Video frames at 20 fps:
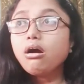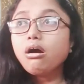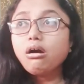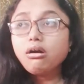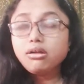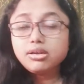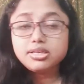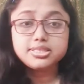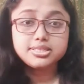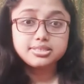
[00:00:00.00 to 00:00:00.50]

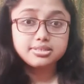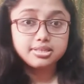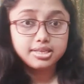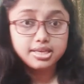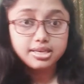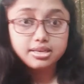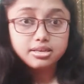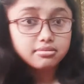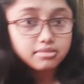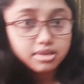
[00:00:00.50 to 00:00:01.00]

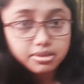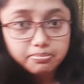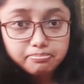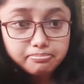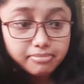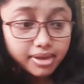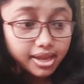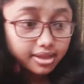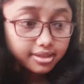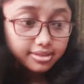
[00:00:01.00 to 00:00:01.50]
Honestly,
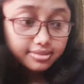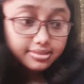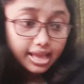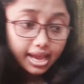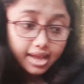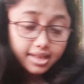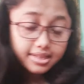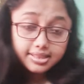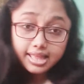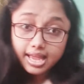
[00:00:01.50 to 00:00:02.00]

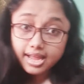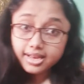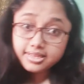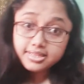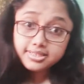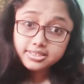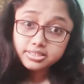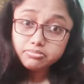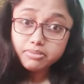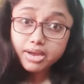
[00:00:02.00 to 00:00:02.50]
that
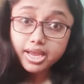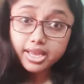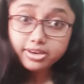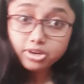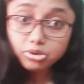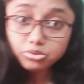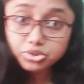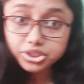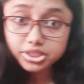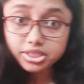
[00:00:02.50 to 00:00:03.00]
is my
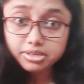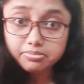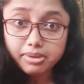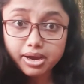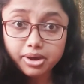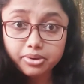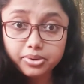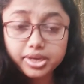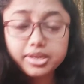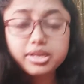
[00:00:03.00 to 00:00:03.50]
notion
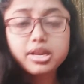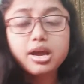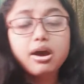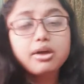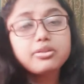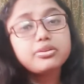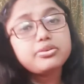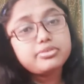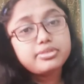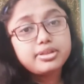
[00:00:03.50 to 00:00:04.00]
about it,
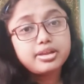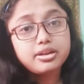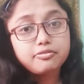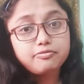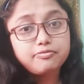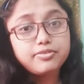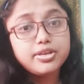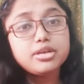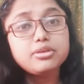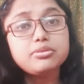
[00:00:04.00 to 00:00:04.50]
other than a
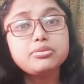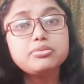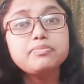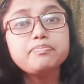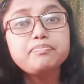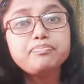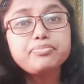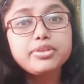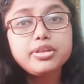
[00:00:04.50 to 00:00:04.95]
few